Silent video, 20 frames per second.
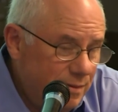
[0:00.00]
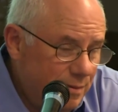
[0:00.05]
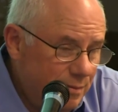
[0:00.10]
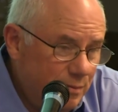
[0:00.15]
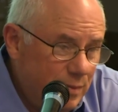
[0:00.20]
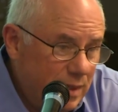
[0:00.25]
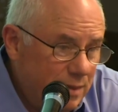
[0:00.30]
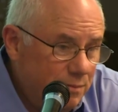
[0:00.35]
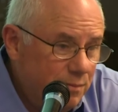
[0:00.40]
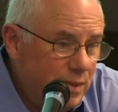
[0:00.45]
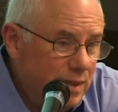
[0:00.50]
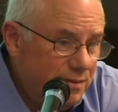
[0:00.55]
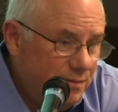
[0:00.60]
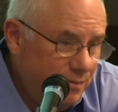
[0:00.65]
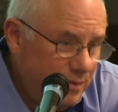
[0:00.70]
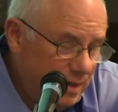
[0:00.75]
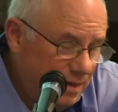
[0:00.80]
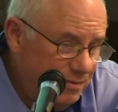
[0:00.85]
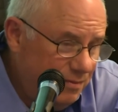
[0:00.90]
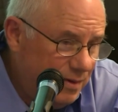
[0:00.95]
but
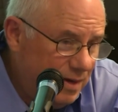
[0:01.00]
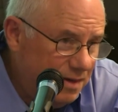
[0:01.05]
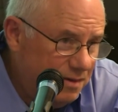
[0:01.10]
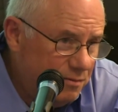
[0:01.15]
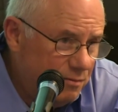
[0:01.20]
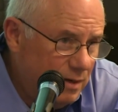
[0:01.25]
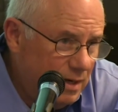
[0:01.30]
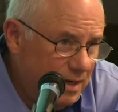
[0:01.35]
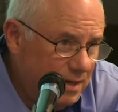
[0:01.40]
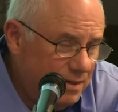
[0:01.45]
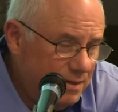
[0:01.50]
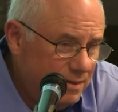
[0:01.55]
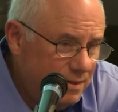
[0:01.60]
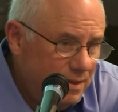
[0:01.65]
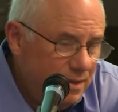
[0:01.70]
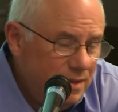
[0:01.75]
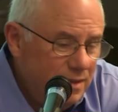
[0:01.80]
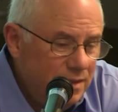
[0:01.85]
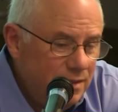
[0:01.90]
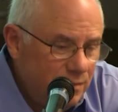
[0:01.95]
very fast write,
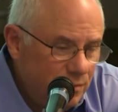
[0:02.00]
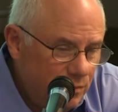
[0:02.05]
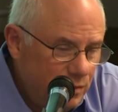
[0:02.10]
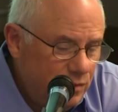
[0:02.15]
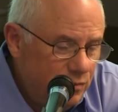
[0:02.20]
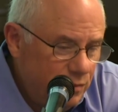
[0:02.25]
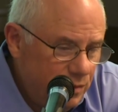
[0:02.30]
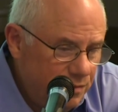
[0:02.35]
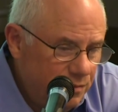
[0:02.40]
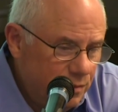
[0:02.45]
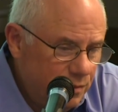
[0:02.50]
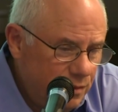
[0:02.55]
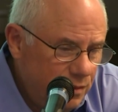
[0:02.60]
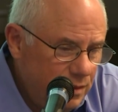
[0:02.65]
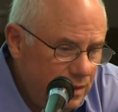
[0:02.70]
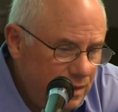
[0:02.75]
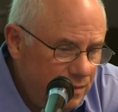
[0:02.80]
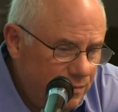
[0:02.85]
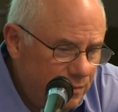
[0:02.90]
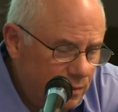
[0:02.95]
which is what you
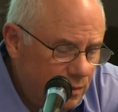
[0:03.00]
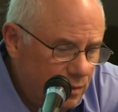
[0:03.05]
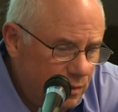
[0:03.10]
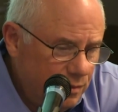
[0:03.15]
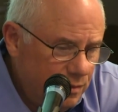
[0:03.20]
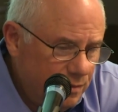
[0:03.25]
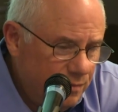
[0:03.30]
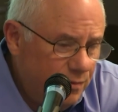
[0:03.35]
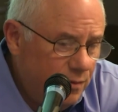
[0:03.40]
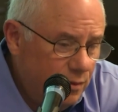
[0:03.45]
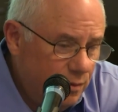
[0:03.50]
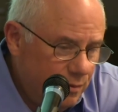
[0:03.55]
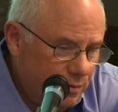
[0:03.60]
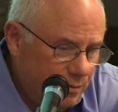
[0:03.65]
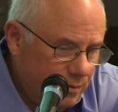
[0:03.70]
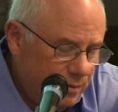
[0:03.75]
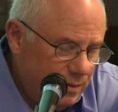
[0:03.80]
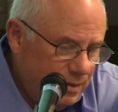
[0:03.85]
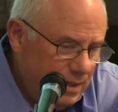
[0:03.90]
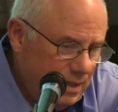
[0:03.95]
need for
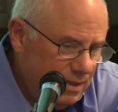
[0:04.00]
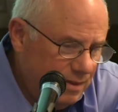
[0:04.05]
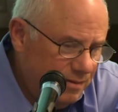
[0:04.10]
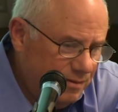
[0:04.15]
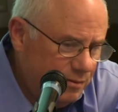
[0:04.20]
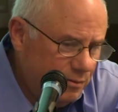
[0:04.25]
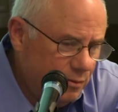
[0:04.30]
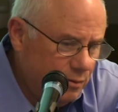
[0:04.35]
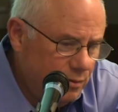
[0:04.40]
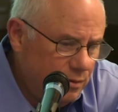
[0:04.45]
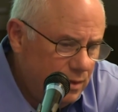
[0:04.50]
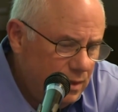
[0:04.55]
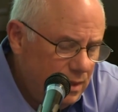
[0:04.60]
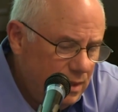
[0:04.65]
data store.